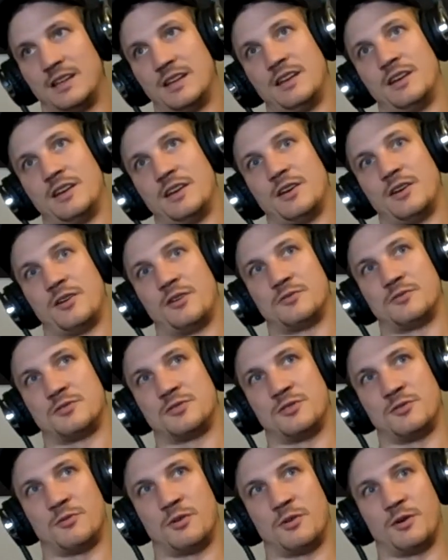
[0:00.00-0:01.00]
what
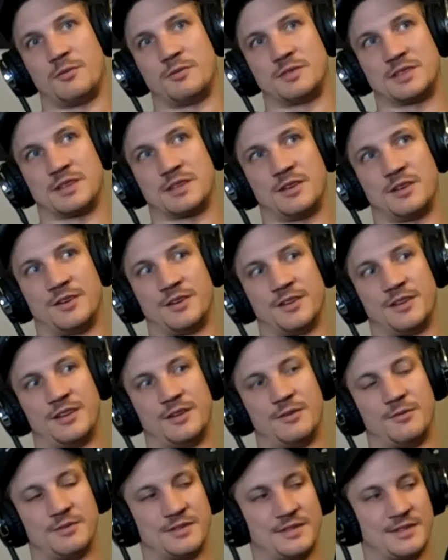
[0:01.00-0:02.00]
was it called? It
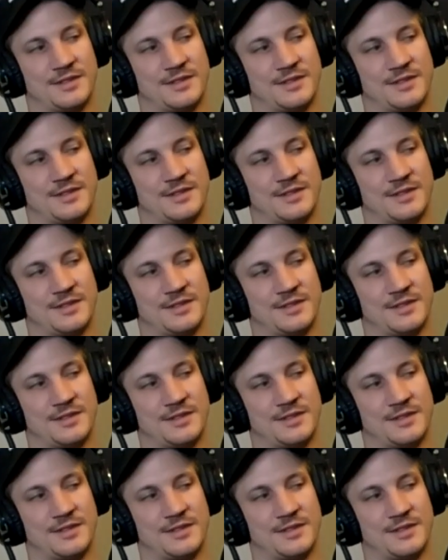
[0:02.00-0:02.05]
was